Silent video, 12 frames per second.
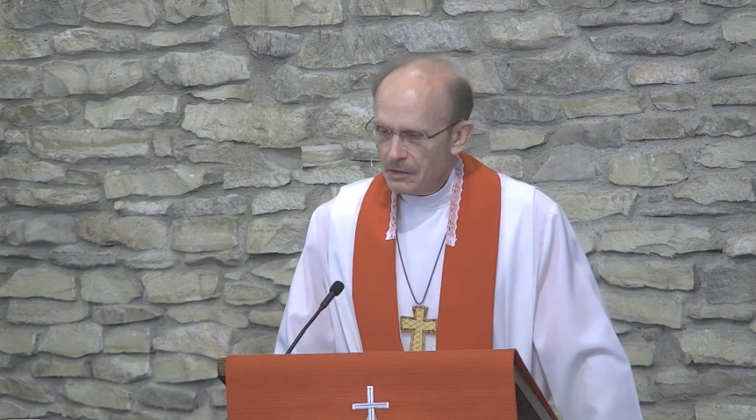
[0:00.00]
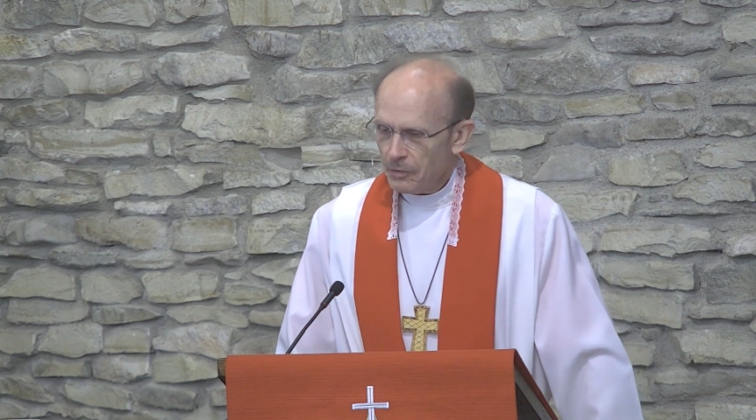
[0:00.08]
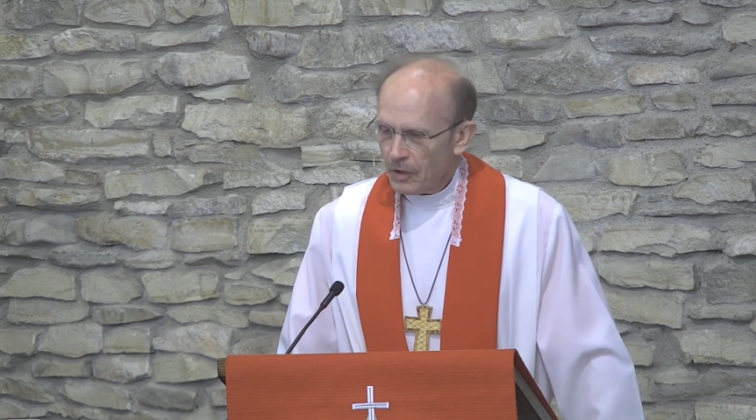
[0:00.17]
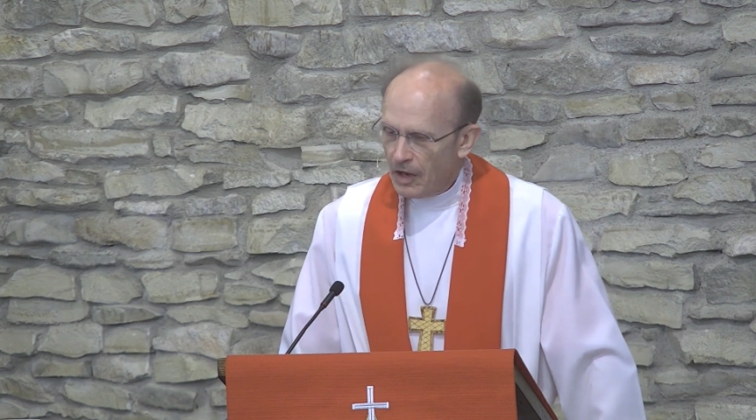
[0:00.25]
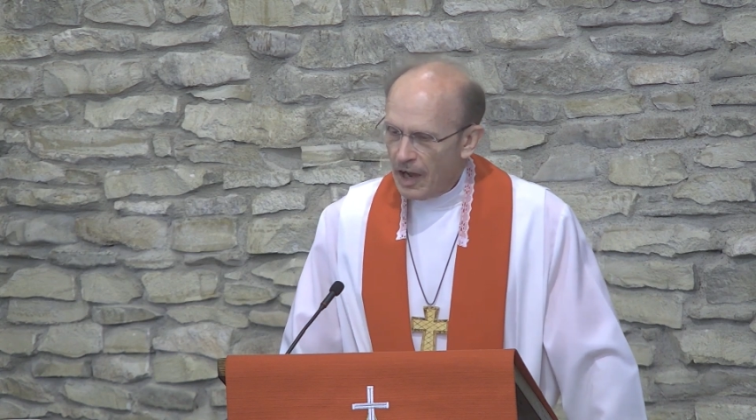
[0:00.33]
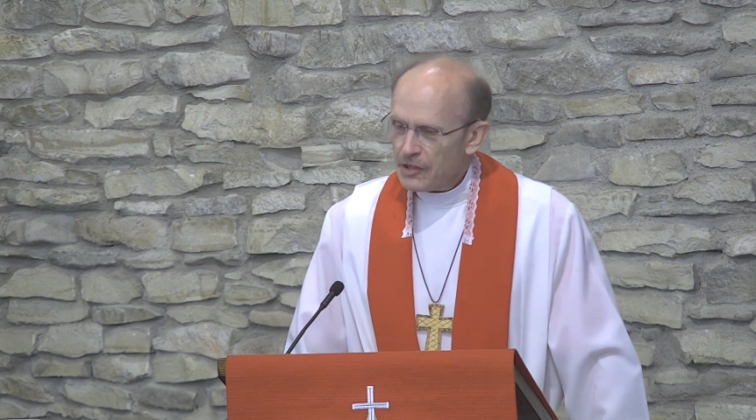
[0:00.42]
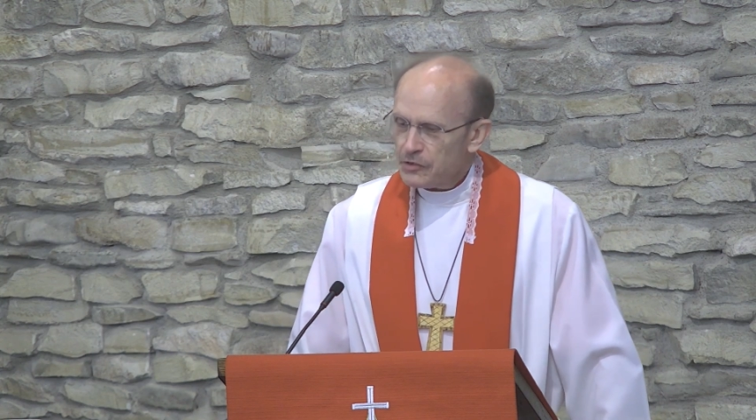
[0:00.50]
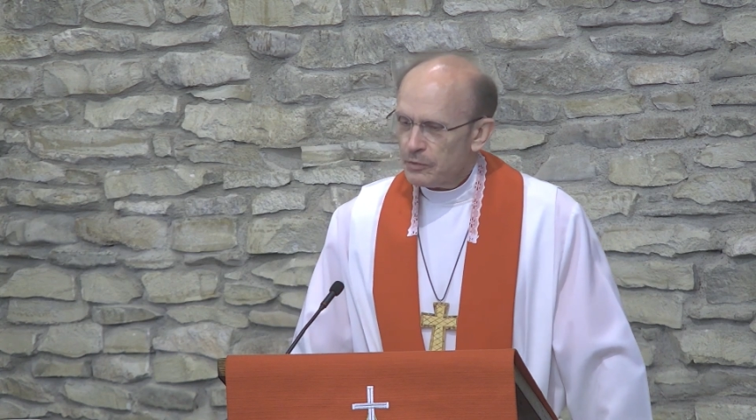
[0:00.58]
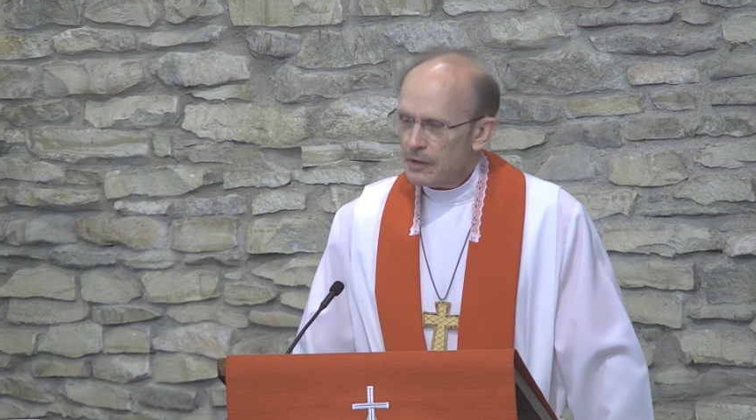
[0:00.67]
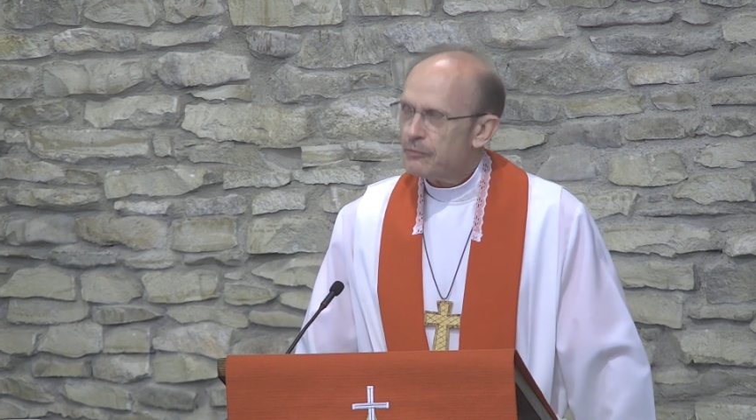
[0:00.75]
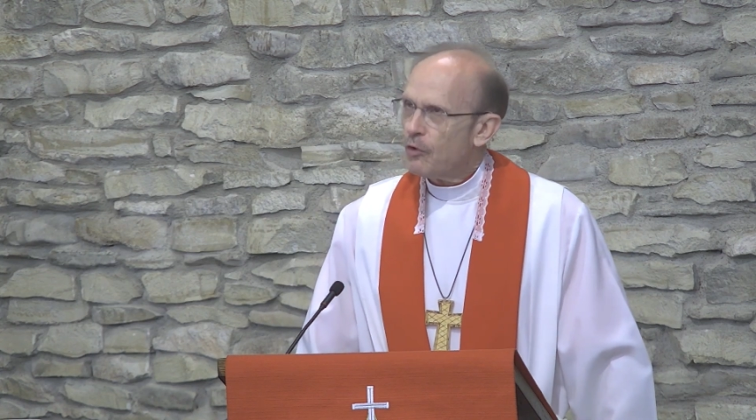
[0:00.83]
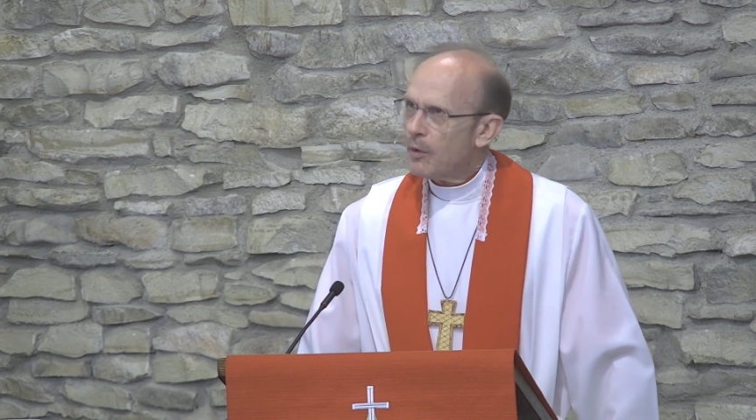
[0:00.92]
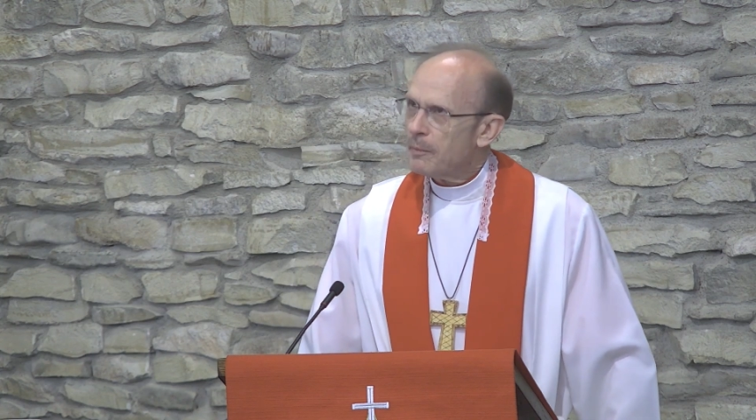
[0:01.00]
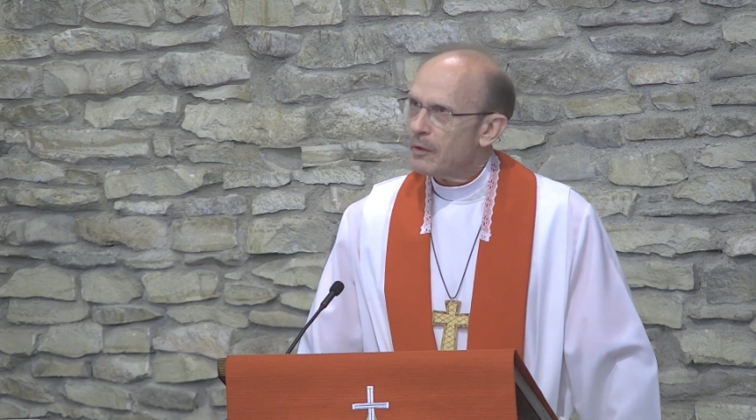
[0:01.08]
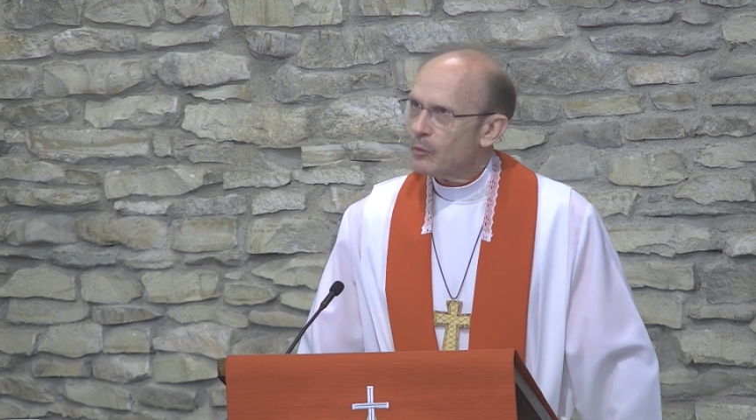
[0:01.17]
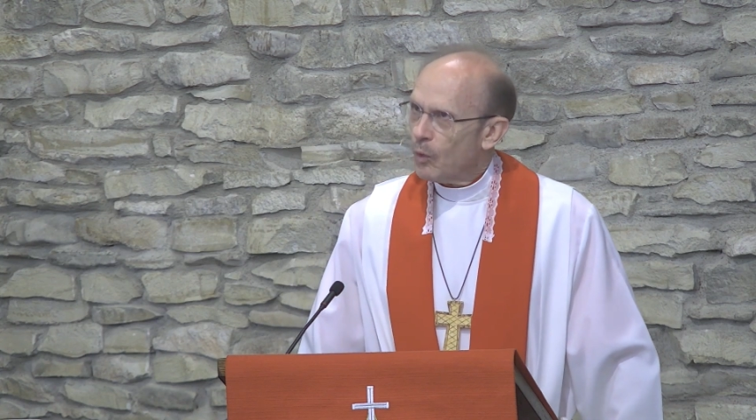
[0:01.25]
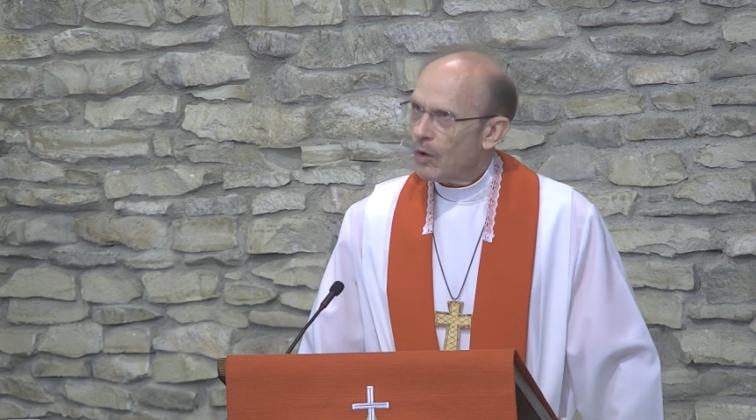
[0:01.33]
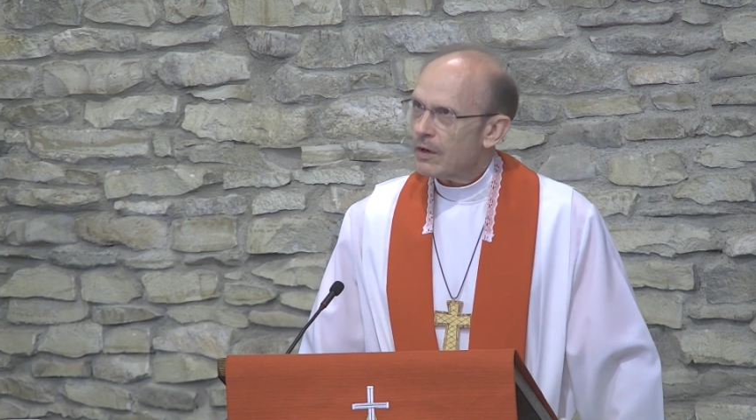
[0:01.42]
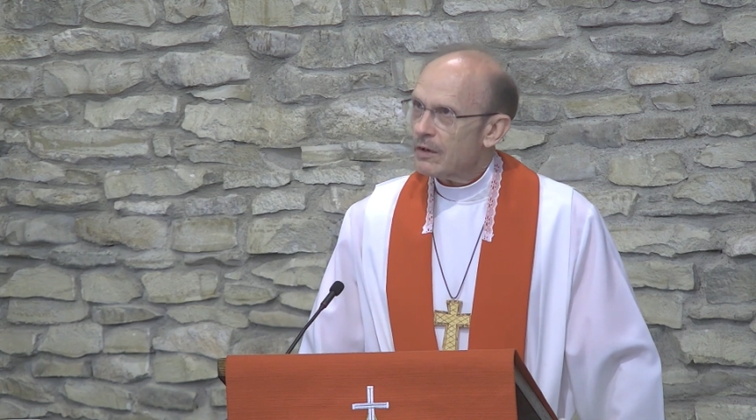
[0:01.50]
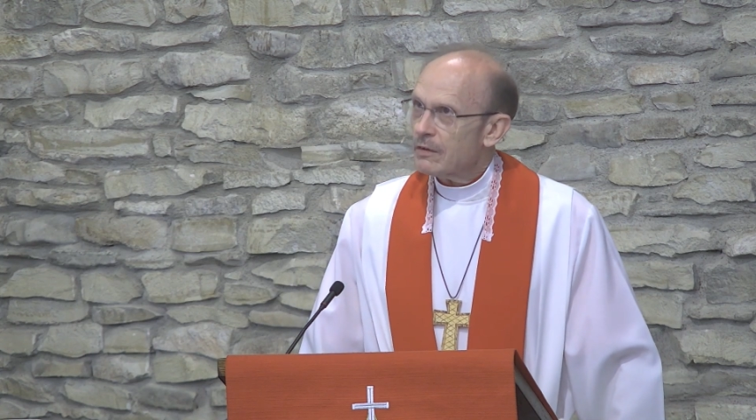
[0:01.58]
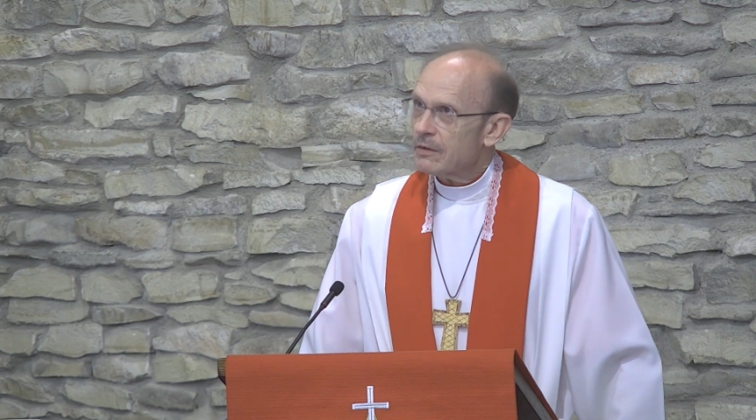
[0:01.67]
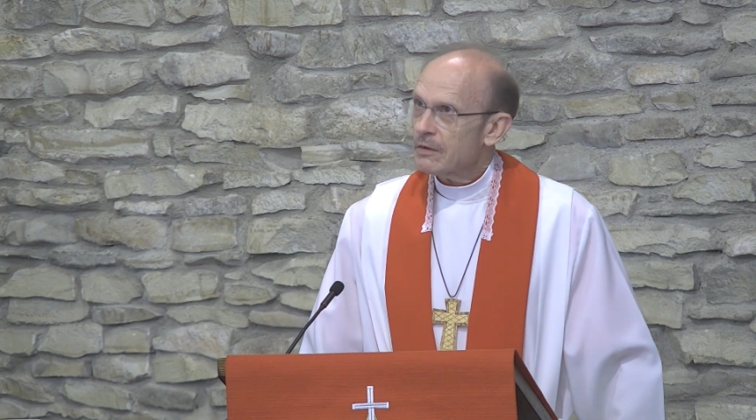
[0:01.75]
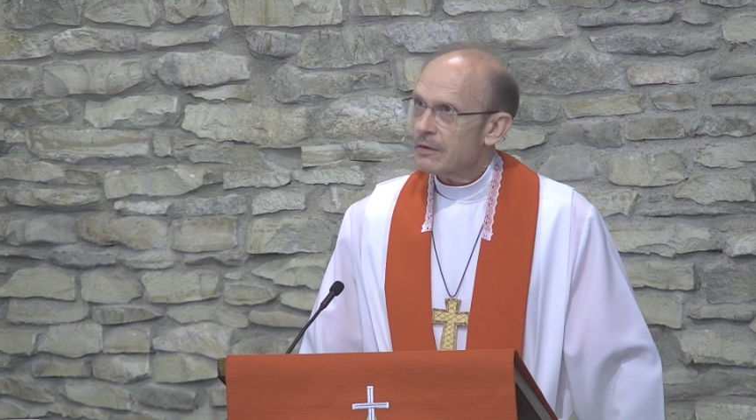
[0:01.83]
for God's reforming work